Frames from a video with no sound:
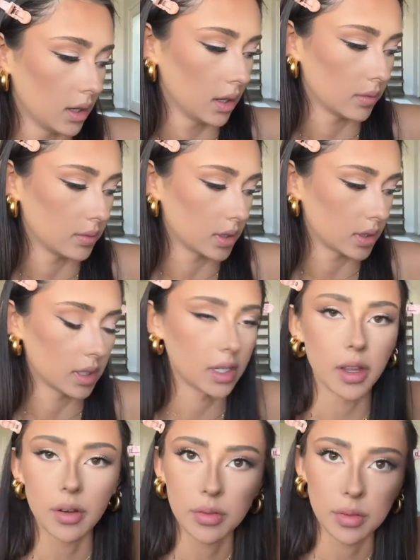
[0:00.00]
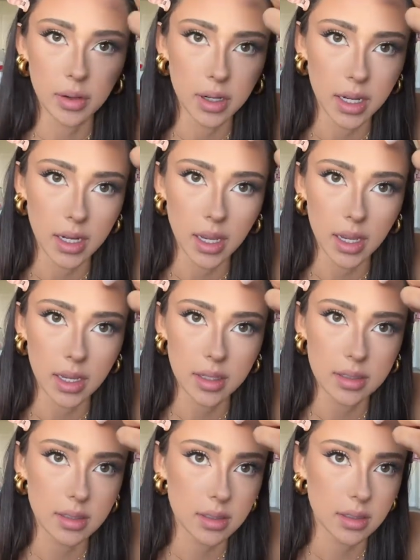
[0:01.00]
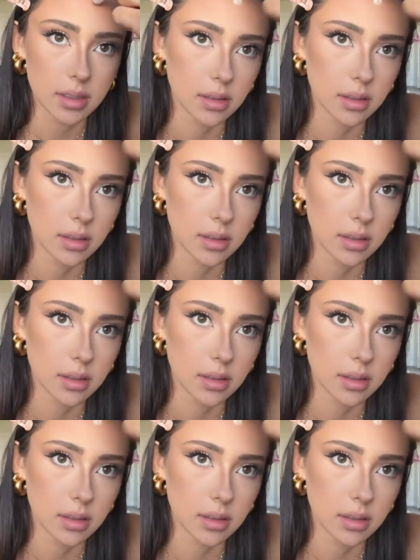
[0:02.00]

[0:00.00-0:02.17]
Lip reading: I'm just gonna go for it, I guess.